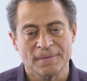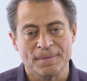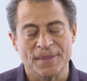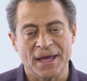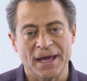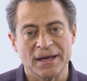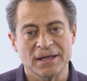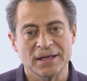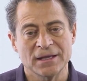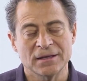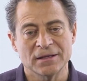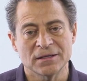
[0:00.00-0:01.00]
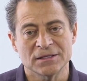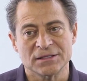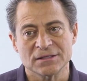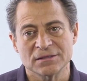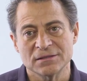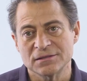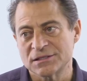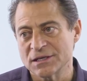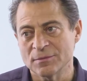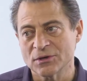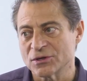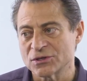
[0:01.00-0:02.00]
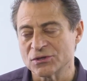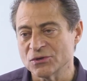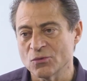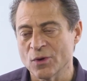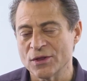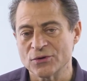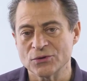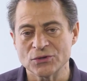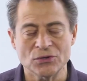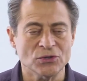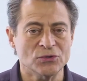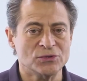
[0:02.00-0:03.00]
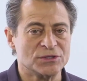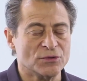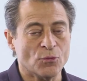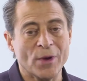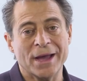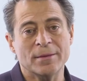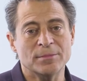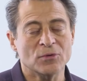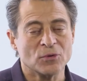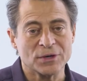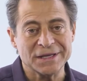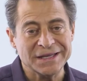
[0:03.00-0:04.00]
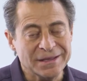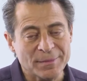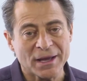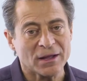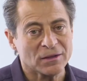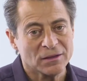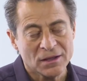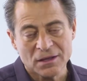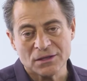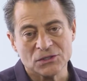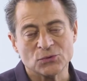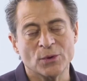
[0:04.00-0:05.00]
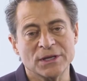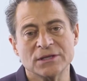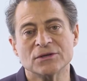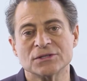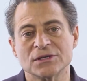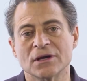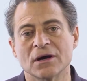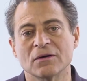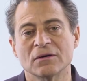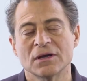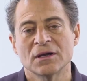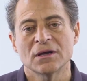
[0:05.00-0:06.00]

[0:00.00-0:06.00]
that it is similar to whether you use the web or email 20 years ago.